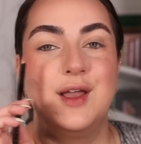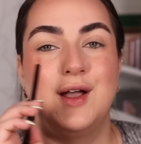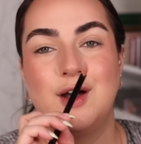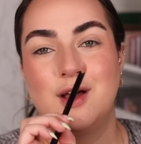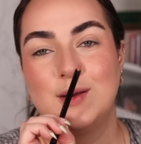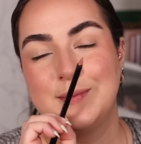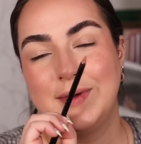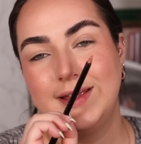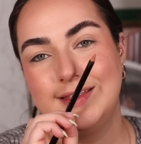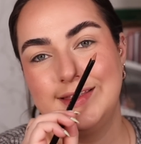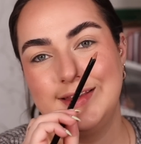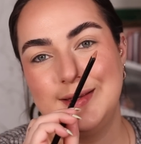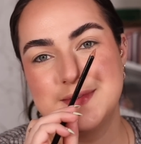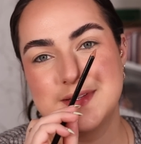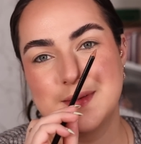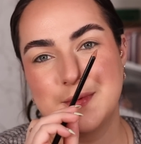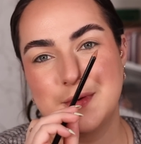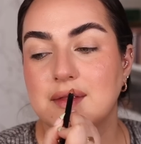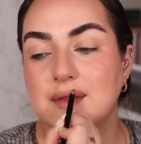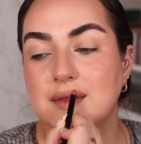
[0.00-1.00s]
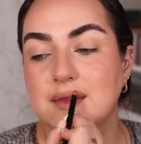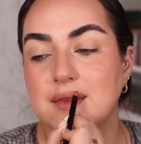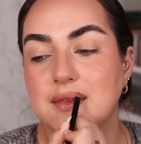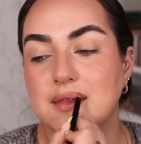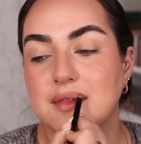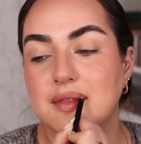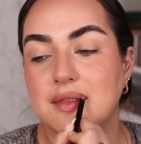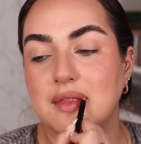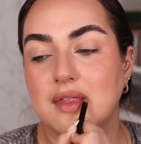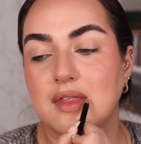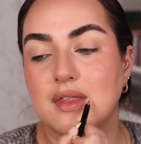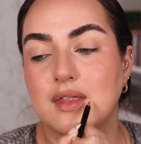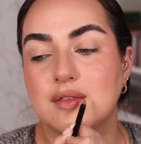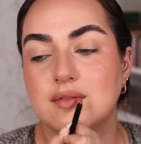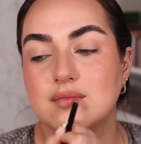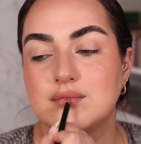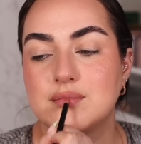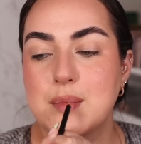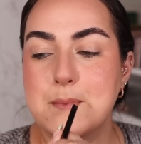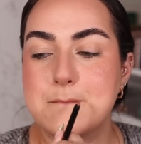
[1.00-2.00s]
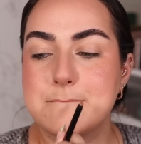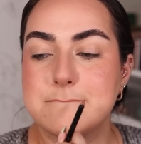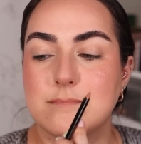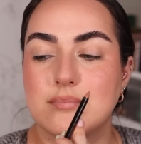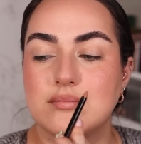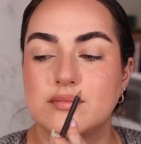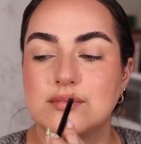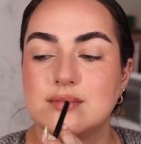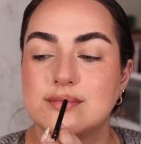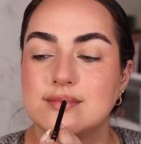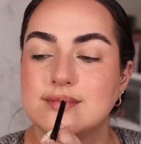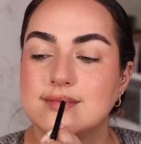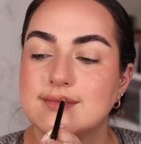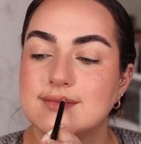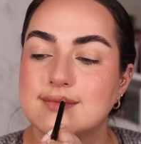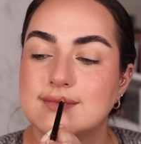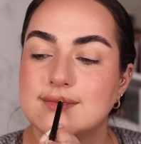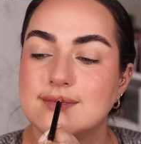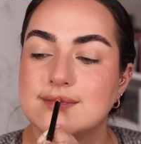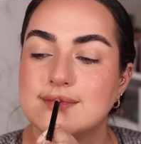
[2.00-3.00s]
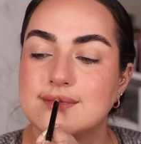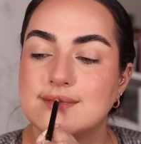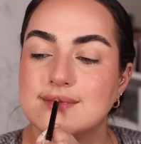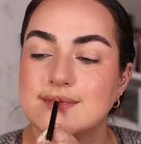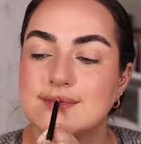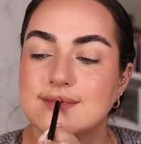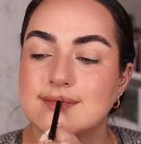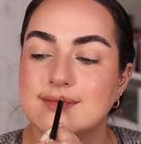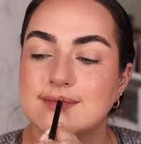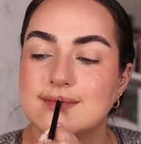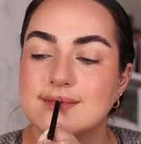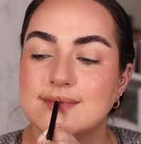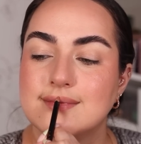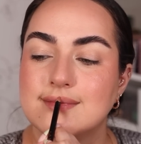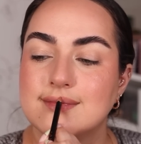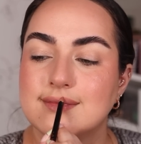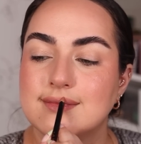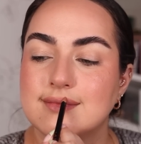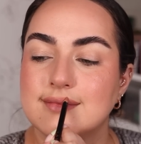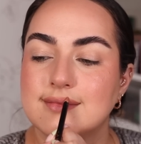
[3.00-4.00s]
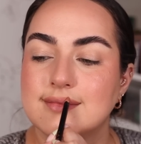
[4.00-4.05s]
On my lips, I'm going to use my Anastasia Muted Mauve Lip Liner.